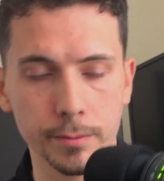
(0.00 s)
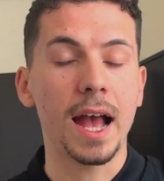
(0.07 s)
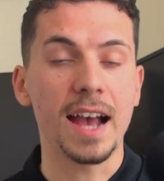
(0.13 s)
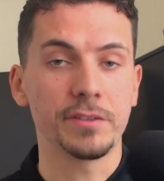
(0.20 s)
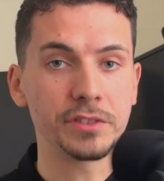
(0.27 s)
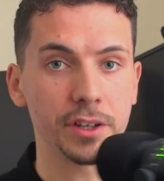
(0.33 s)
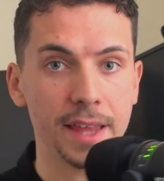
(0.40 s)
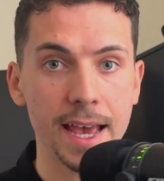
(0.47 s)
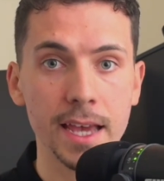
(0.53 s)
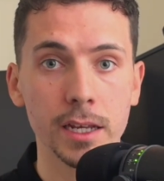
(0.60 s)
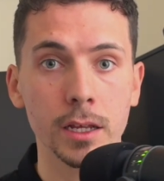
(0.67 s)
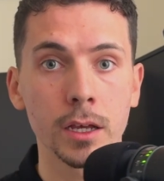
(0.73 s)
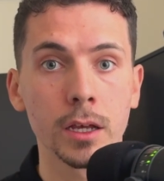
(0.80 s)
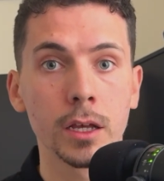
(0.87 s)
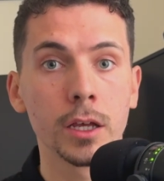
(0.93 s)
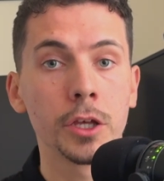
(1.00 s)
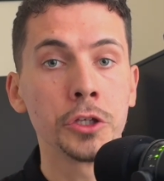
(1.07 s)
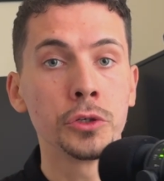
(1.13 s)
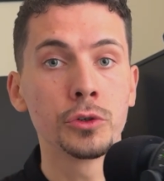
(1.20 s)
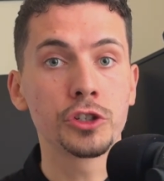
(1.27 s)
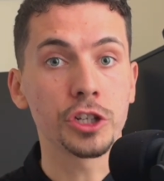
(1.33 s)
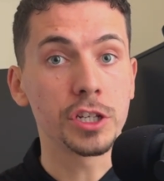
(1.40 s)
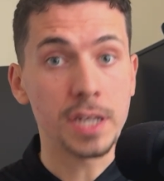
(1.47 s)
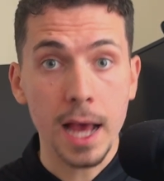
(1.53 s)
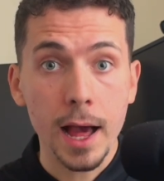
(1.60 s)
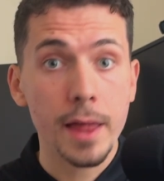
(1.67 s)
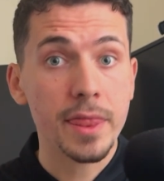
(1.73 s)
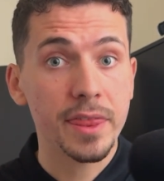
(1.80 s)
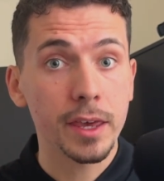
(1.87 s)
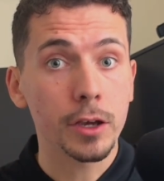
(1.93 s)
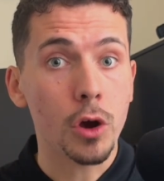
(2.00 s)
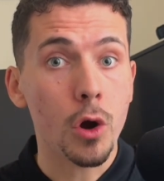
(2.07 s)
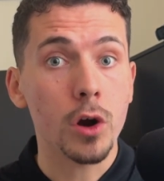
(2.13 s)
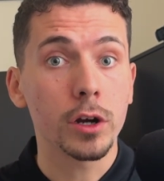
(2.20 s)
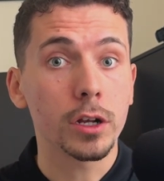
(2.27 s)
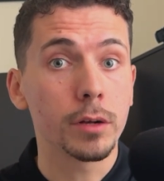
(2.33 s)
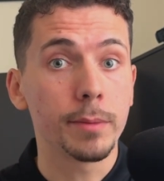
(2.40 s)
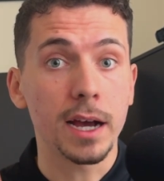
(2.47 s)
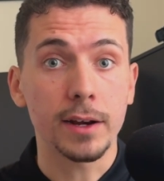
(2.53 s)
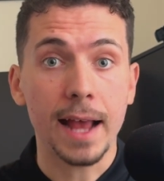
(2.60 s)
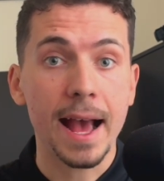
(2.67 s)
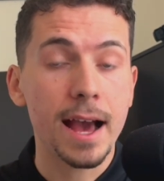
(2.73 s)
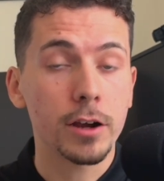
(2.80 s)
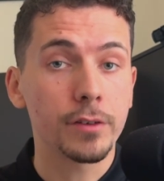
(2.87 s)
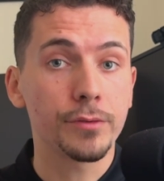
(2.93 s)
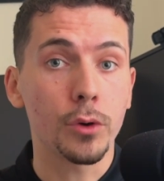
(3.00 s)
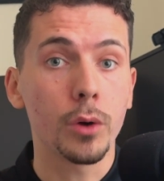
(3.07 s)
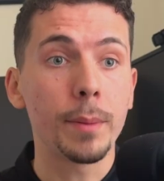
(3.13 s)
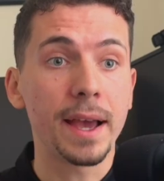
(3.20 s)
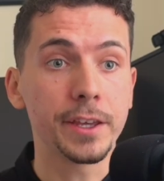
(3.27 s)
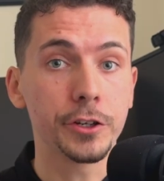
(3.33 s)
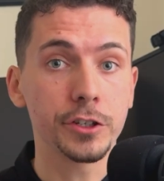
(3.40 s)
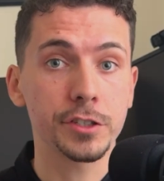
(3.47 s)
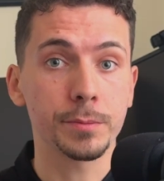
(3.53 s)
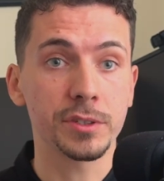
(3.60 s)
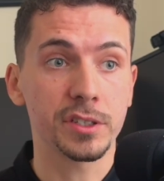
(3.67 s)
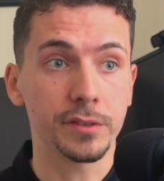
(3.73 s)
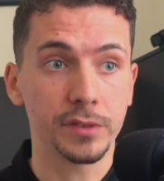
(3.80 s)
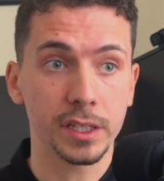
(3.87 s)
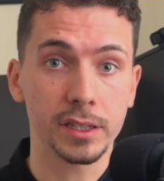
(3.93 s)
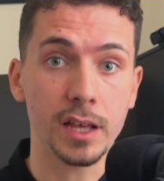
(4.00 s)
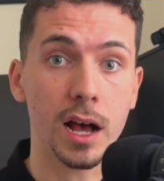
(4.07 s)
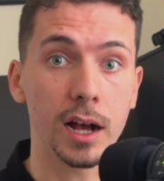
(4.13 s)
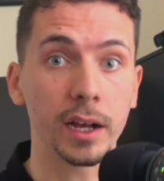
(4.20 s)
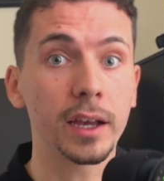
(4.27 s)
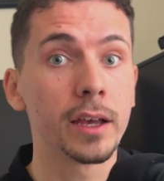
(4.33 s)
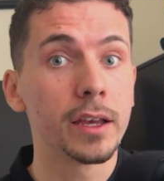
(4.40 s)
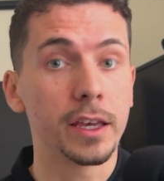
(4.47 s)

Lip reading: After that, you should not think hard about how to format your specific doc.